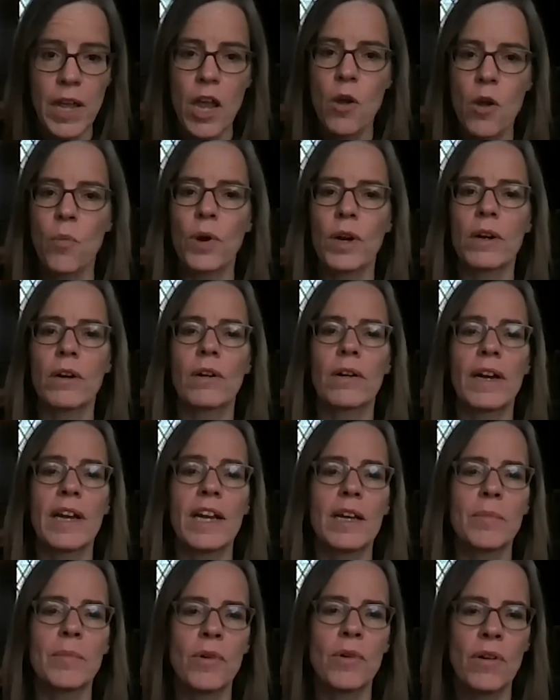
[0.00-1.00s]
We are
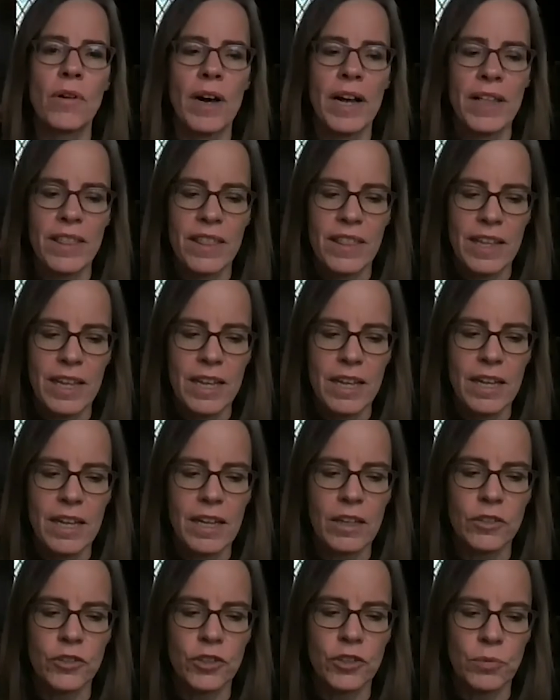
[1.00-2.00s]
able, I think,
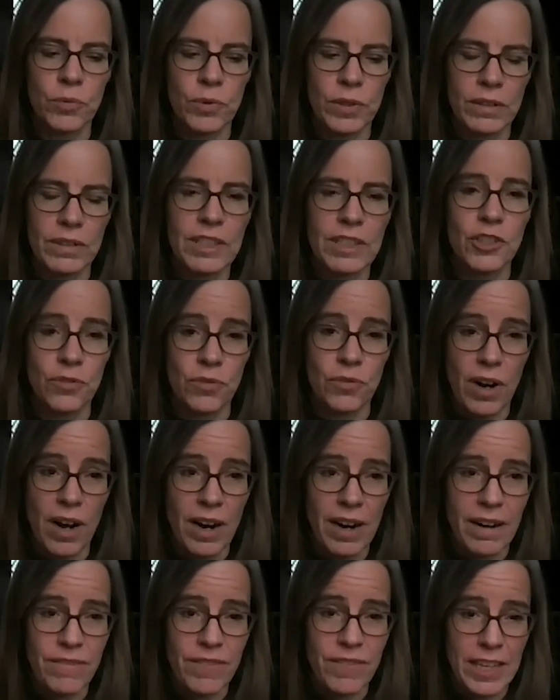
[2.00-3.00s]
to really
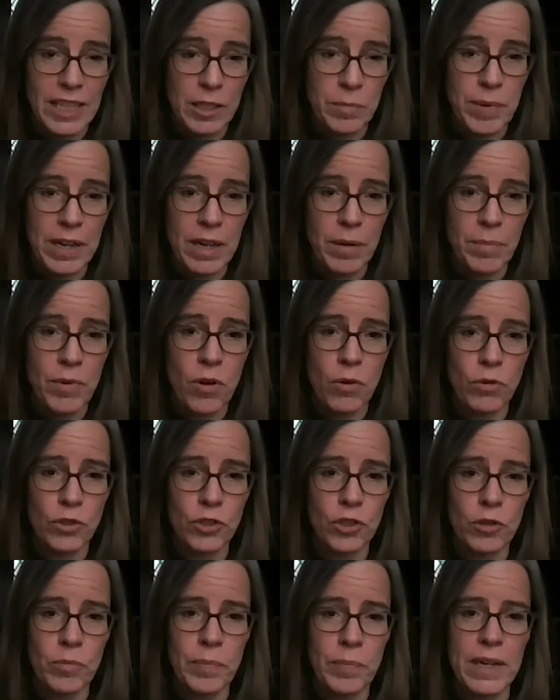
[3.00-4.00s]
drive that speak up
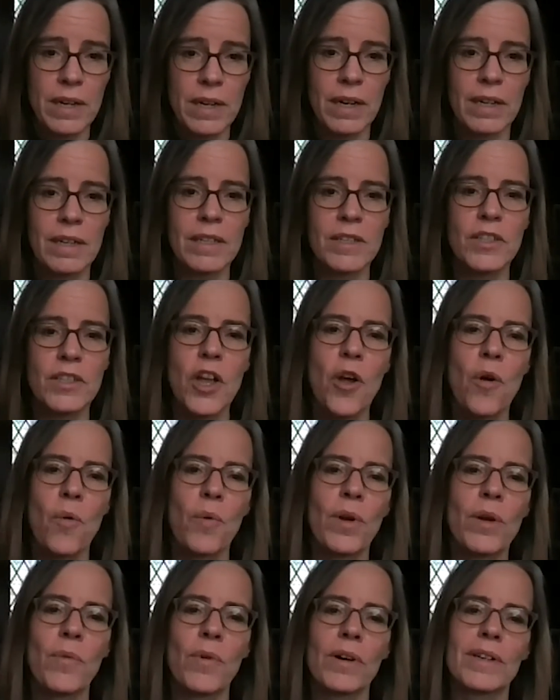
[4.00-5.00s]
culture because
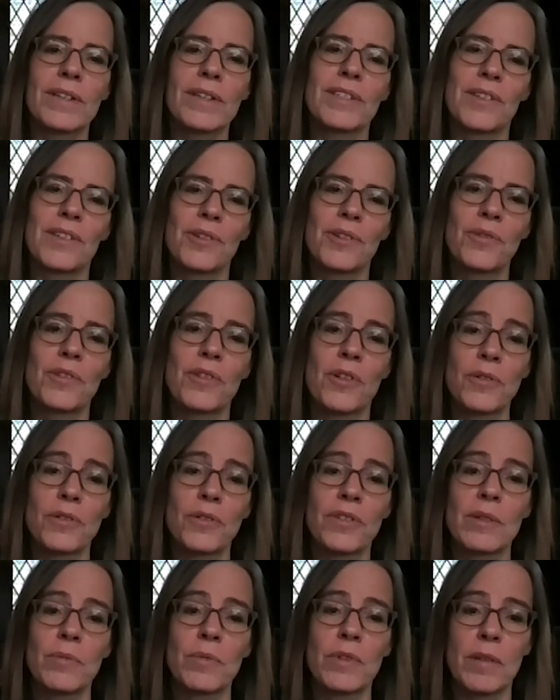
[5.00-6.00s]
we work so
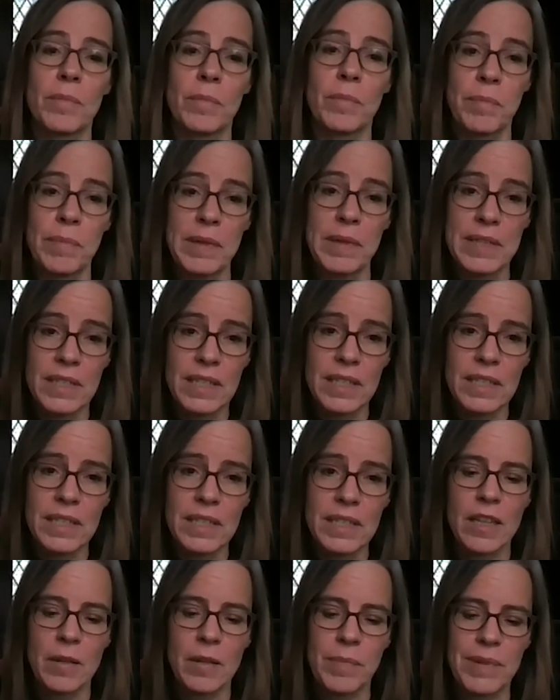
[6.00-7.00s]
closely with the business,
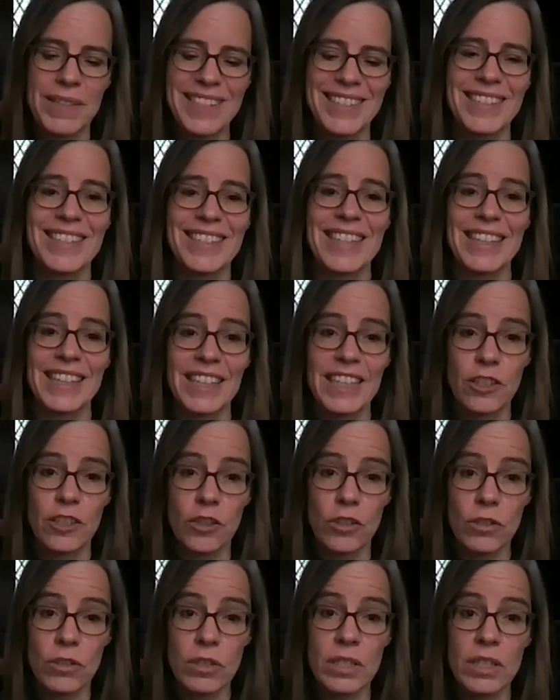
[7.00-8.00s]
and the business
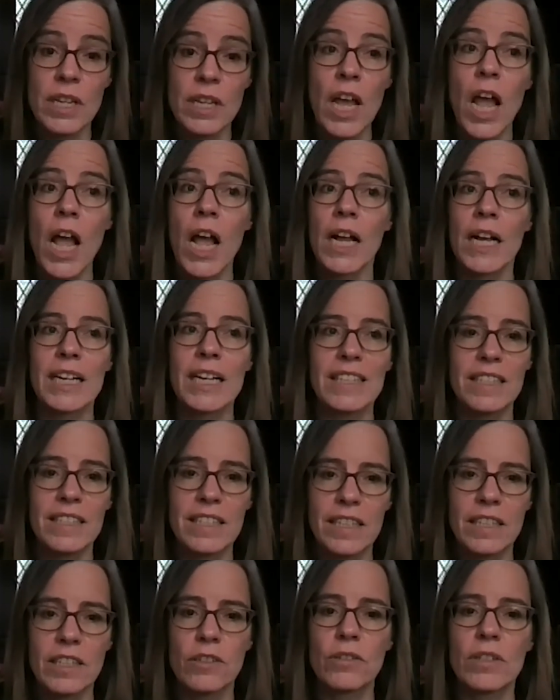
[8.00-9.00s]
leaders
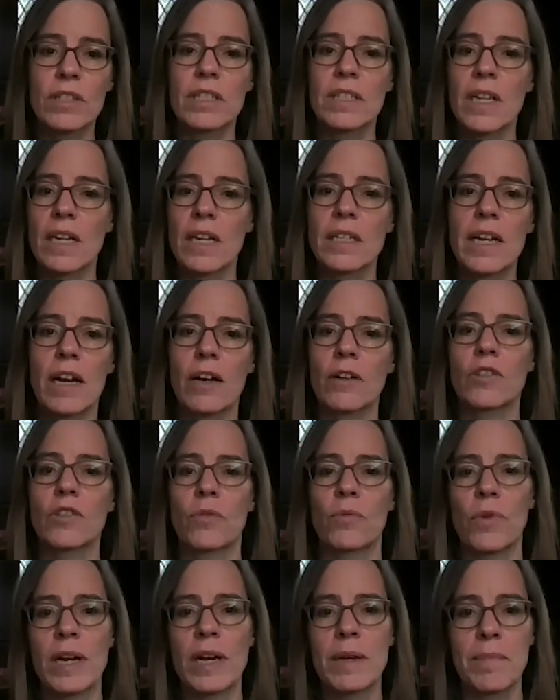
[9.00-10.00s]
continue to send out the
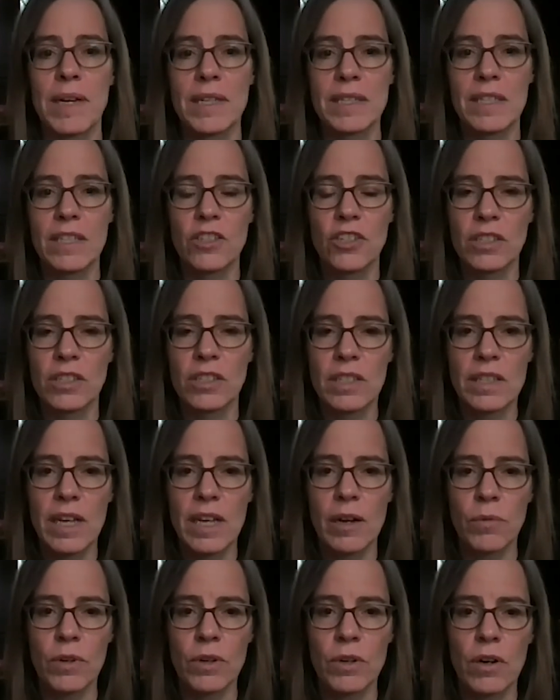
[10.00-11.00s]
right messages in
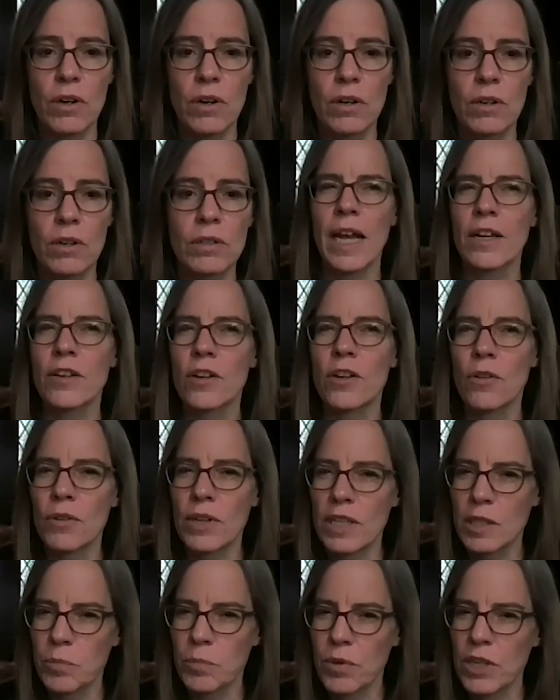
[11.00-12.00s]
that regard. And
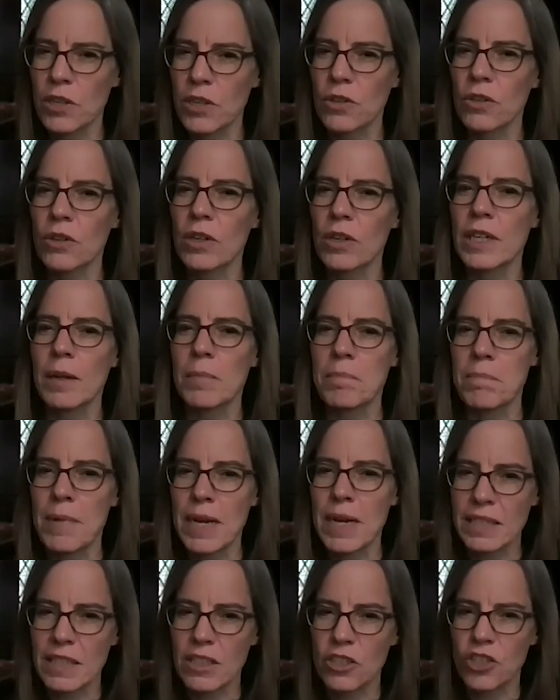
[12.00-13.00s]
Nokia is pretty good at
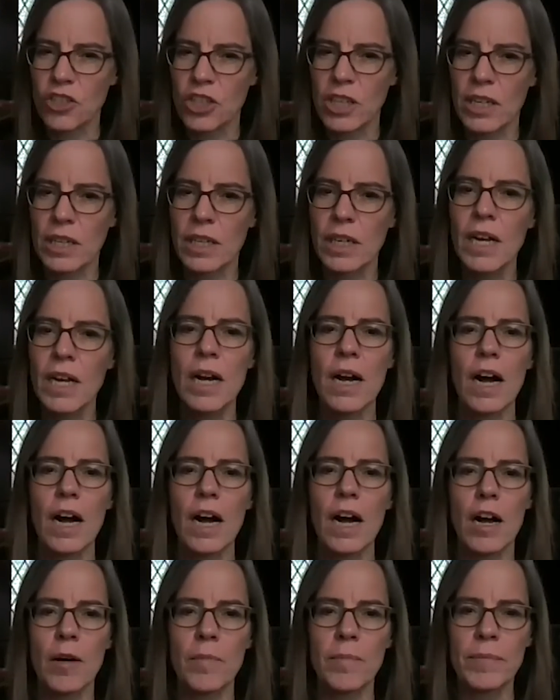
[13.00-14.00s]
messaging,
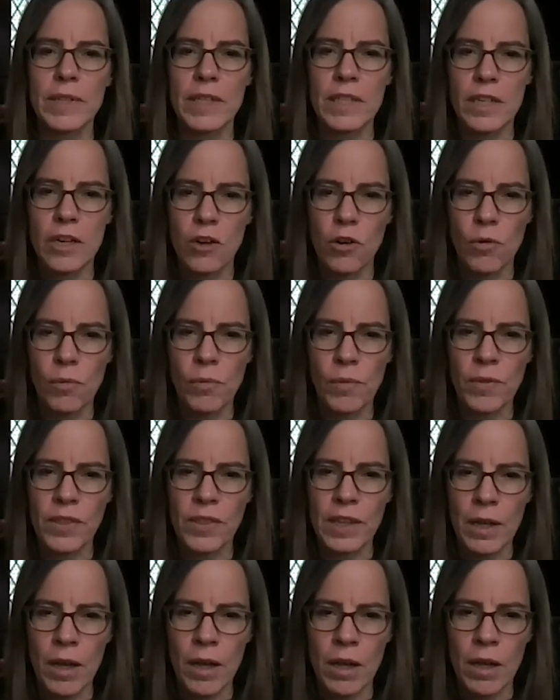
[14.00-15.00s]
the
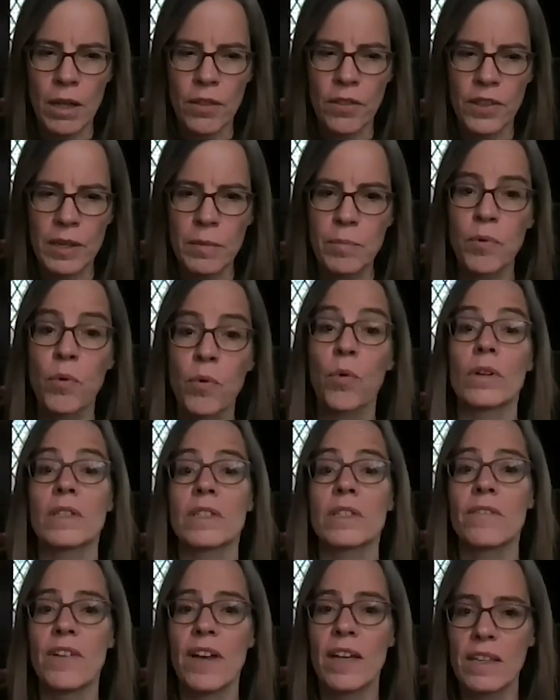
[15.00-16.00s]
importance
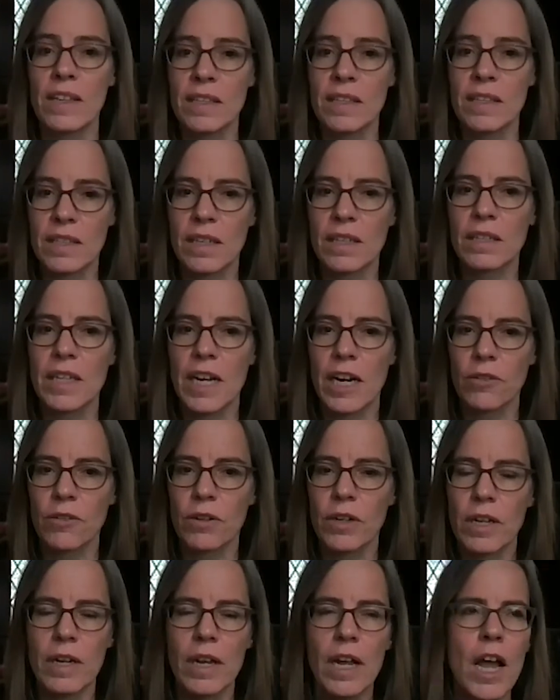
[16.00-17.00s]
of ethics and
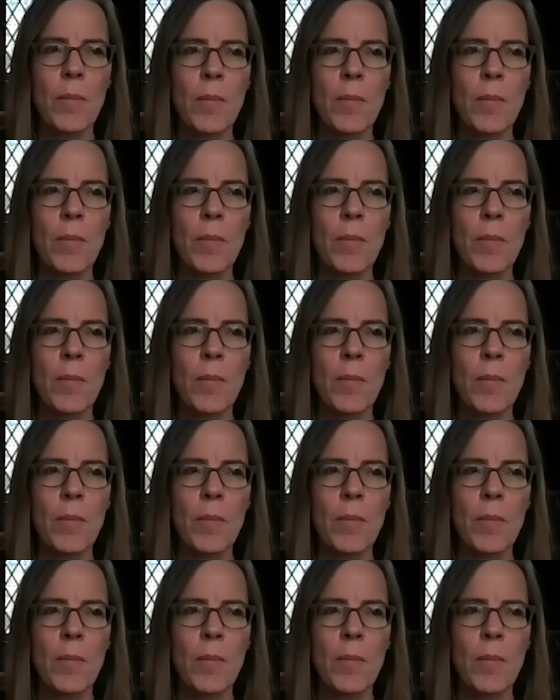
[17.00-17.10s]
integrity.